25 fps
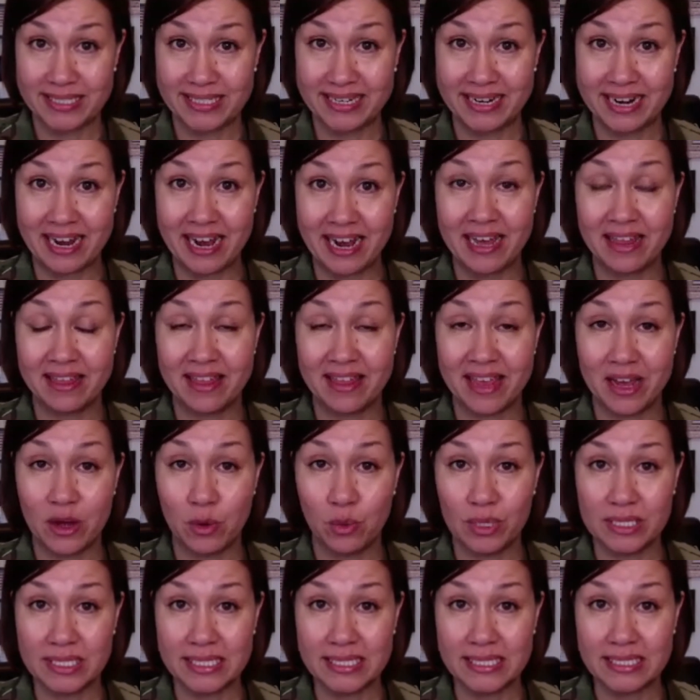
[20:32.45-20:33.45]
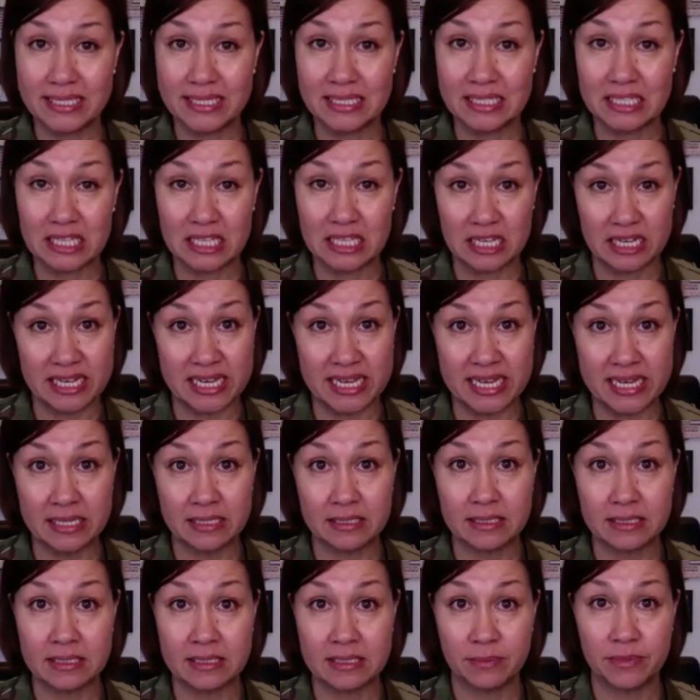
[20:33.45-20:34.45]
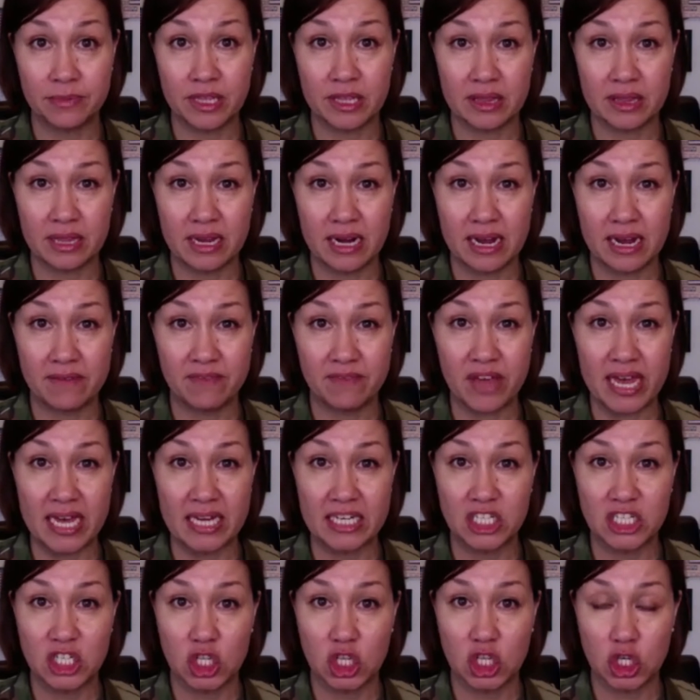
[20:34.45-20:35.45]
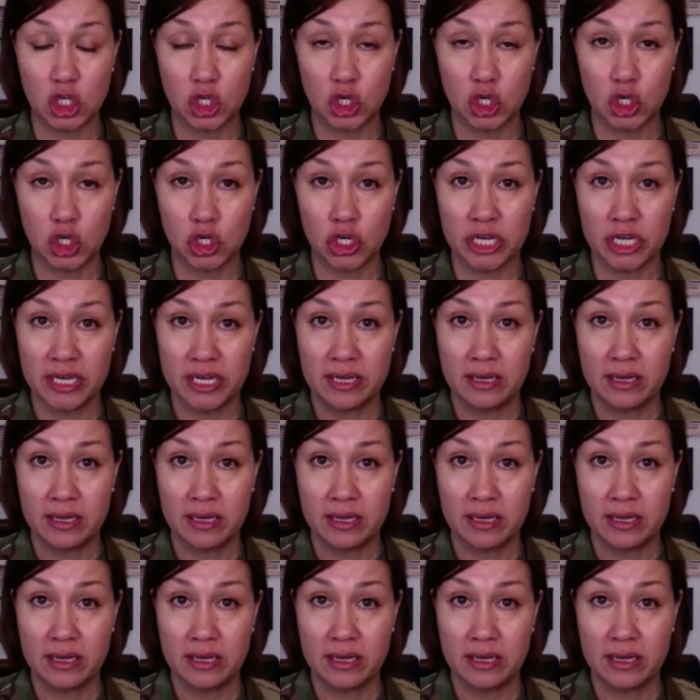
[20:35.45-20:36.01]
And that was, again, something that I've had to learn